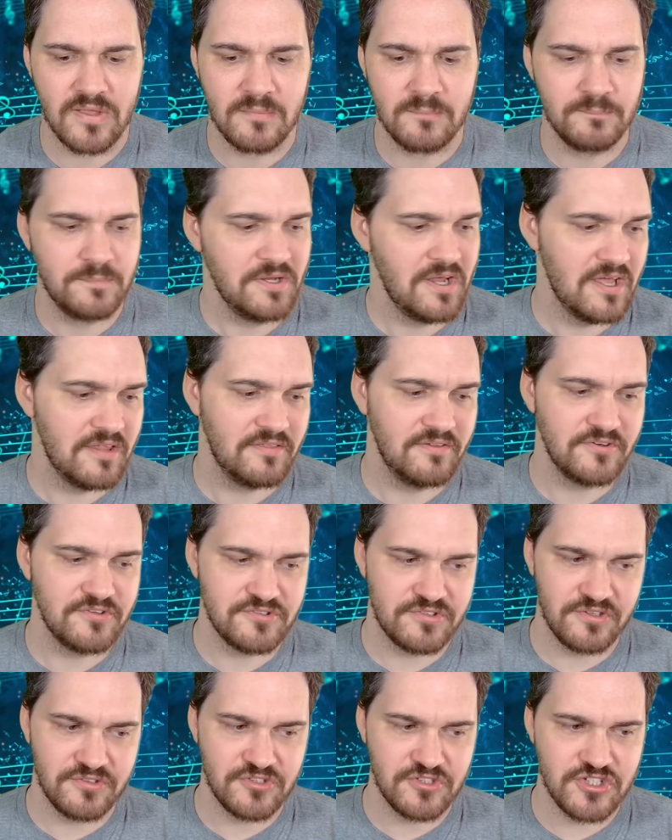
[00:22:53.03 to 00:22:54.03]
But yeah,
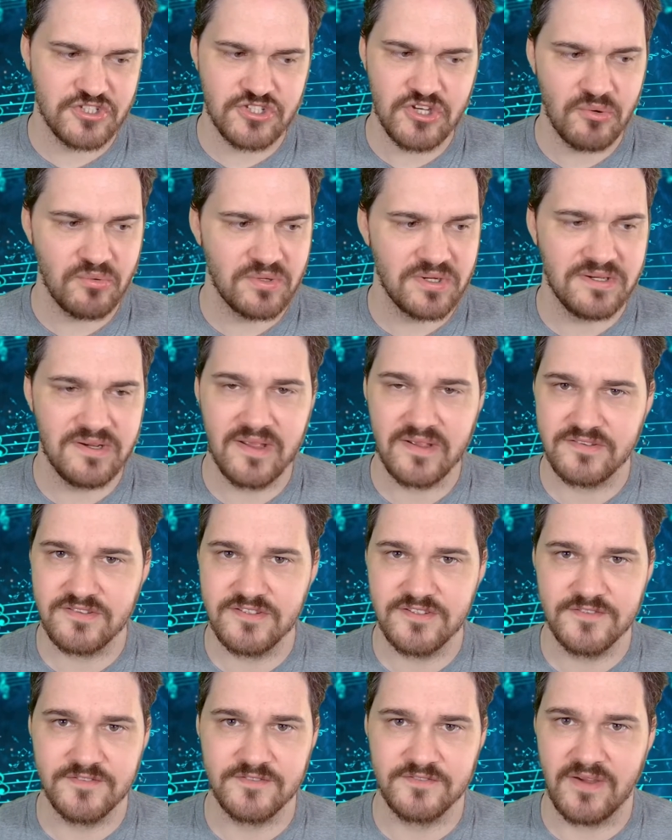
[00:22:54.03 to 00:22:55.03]
there's just no
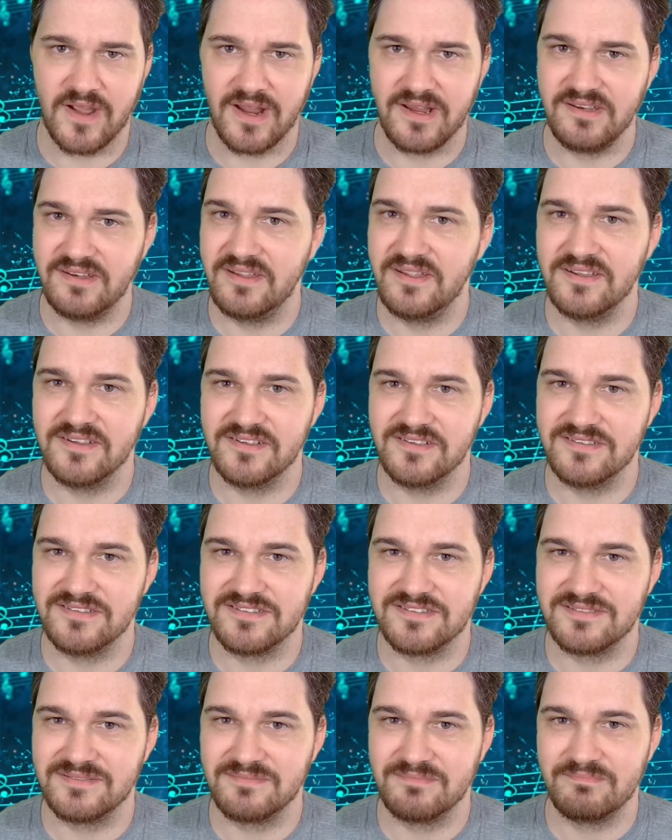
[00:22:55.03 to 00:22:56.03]
connective
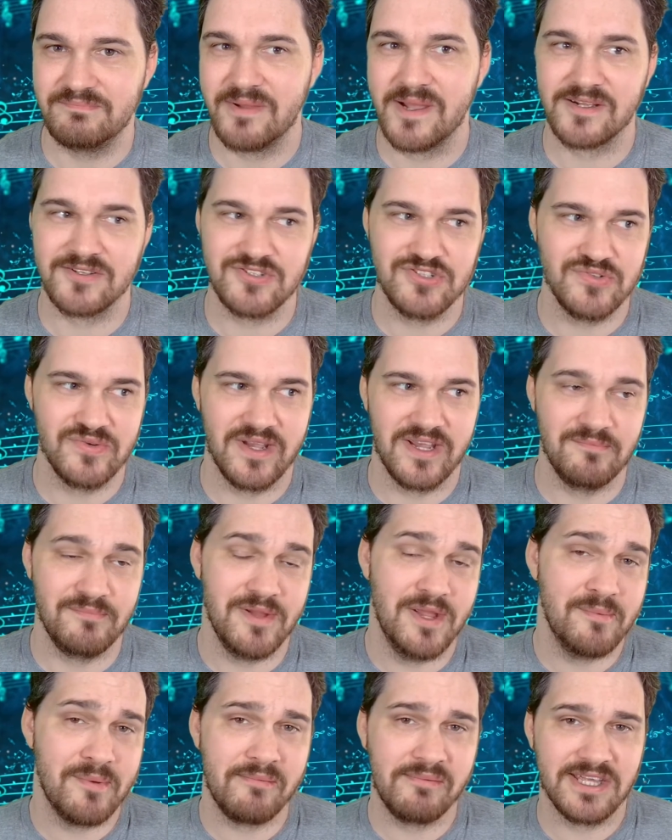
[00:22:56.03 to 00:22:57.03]
ideas back to A and
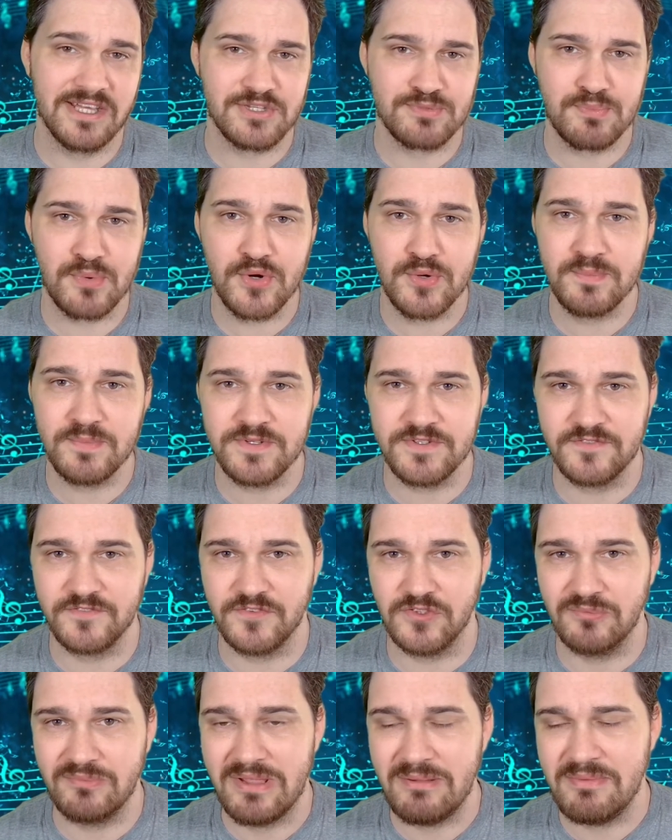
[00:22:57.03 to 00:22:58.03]
B. Maybe that's
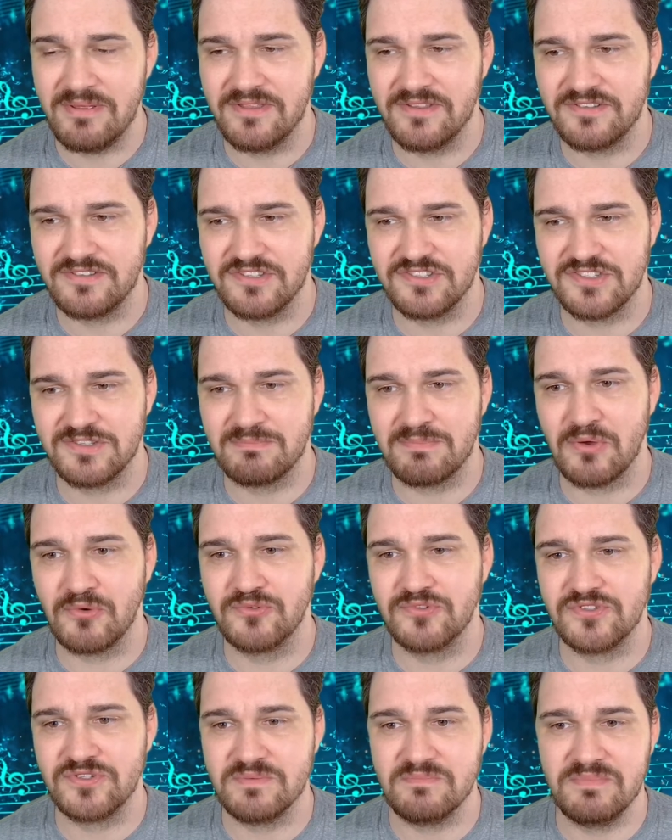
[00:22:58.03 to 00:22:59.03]
purposeful. Maybe this is
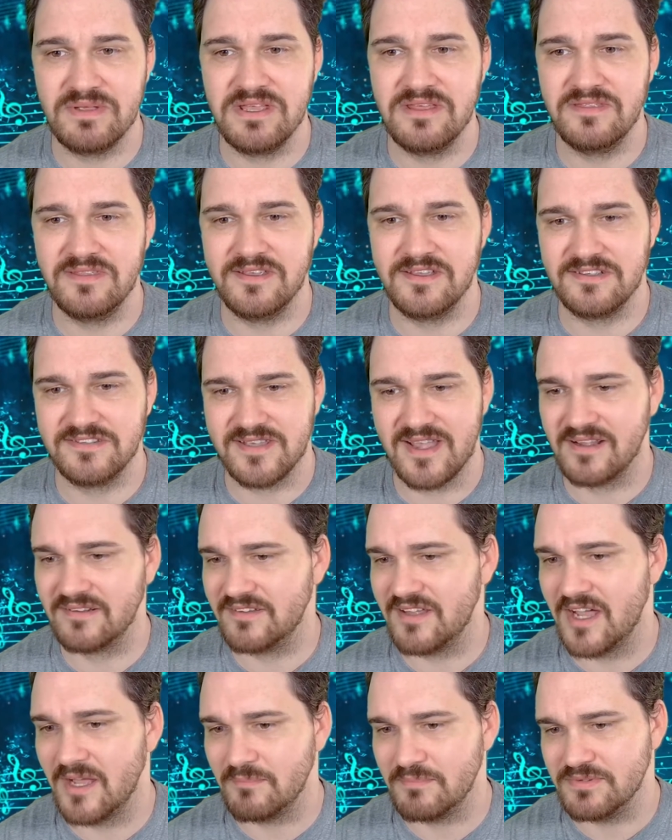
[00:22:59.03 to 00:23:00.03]
supposed to be the
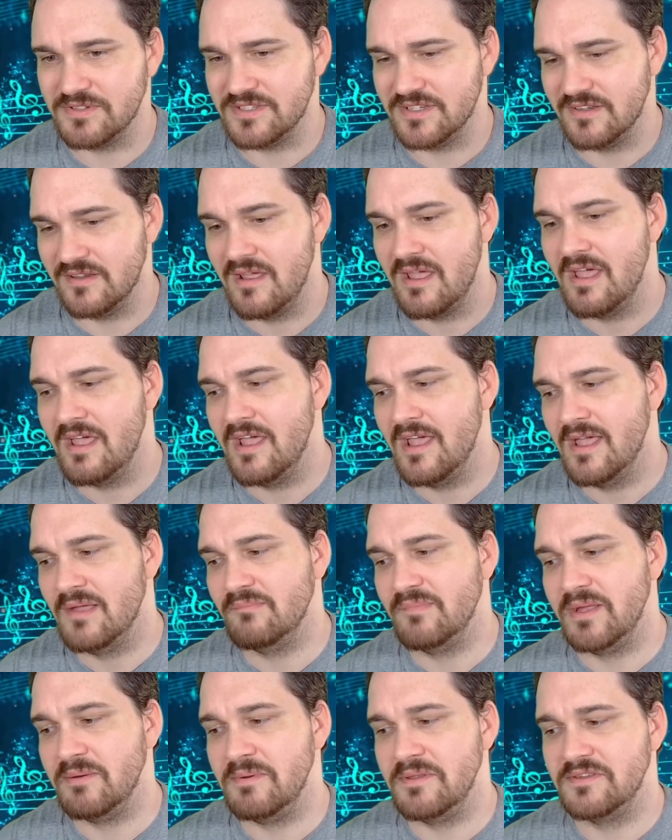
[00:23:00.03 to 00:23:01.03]
exact opposite.
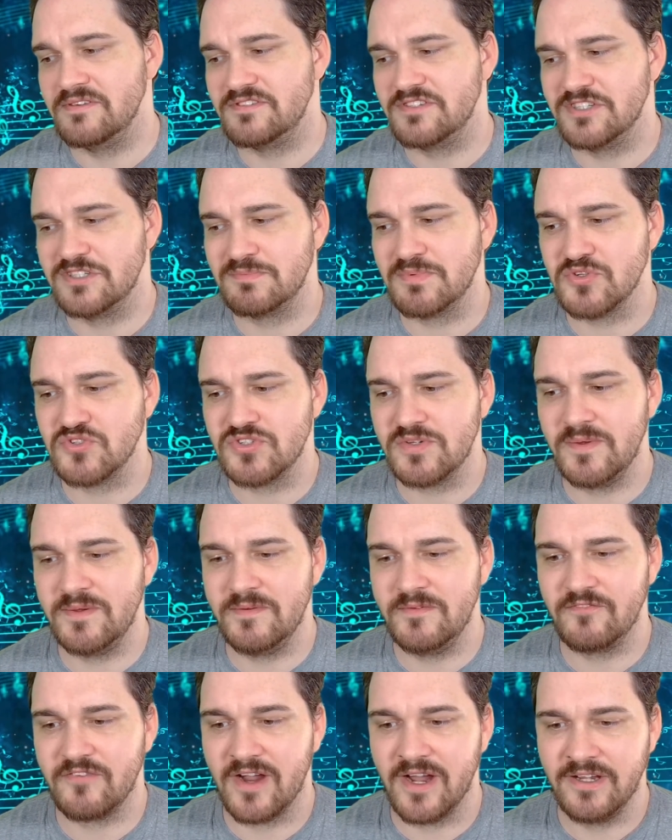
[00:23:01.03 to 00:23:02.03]
Maybe this is supposed to
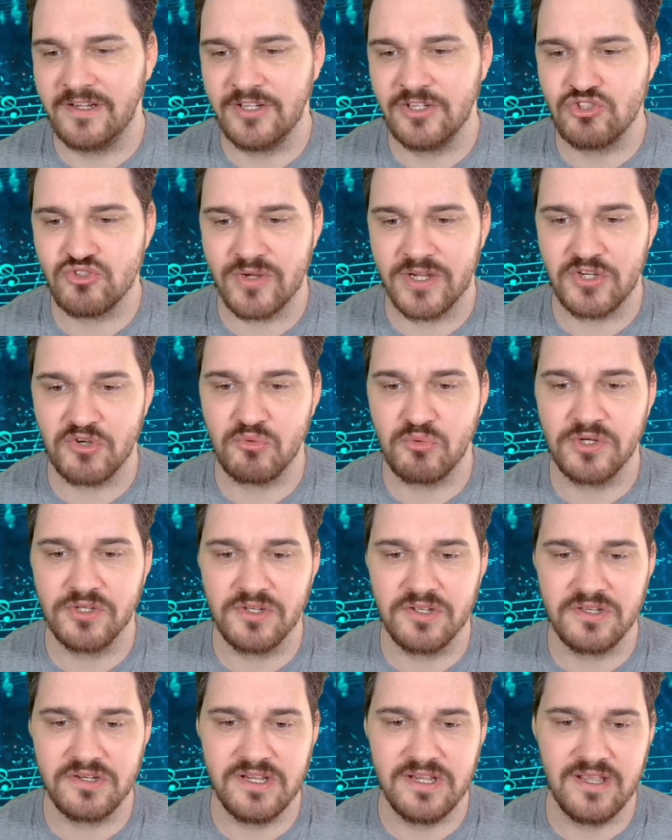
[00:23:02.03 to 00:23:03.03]
be finding
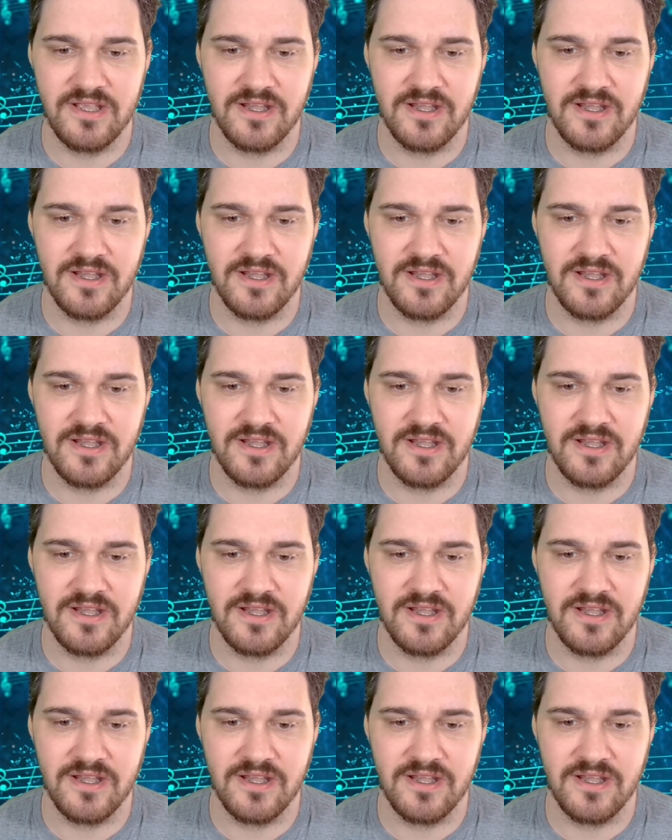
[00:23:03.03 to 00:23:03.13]
tranquility